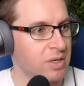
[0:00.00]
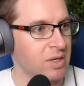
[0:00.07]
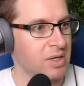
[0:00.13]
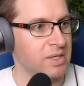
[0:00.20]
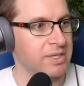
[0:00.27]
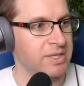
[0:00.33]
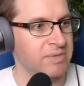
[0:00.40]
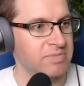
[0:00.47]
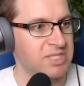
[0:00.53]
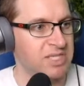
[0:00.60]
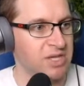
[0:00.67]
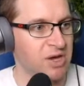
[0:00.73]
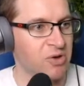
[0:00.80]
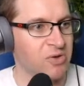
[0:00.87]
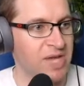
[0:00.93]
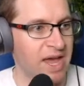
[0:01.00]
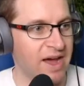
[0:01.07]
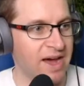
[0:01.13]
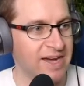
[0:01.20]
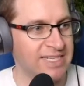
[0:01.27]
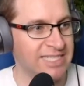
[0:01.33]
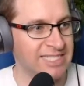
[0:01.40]
Liam says, oh yeah,
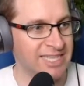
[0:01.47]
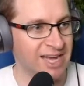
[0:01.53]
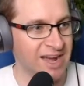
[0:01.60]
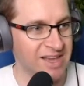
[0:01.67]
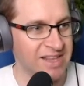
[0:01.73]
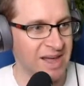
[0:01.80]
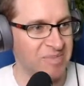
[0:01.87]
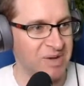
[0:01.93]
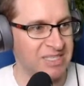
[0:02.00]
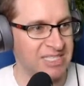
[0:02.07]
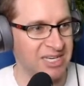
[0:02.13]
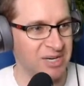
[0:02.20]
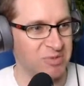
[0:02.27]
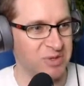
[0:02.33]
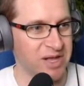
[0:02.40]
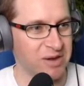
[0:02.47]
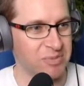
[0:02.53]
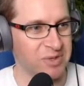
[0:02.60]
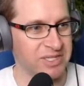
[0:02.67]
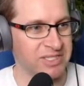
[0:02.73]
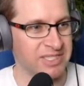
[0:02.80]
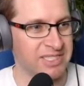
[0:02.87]
I saw that by City Planner
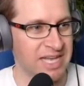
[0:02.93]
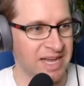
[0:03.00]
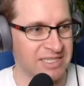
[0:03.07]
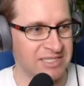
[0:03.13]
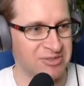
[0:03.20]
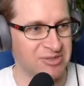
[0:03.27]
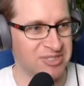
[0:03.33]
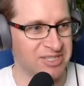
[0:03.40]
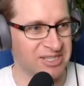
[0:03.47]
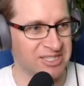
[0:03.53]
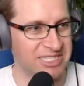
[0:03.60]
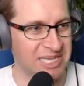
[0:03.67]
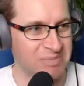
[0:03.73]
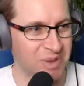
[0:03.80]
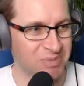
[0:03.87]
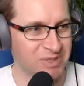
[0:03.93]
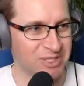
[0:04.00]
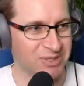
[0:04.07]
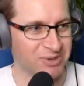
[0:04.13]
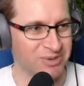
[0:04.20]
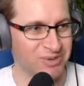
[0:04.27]
Plays. Yeah, so you saw the same episode.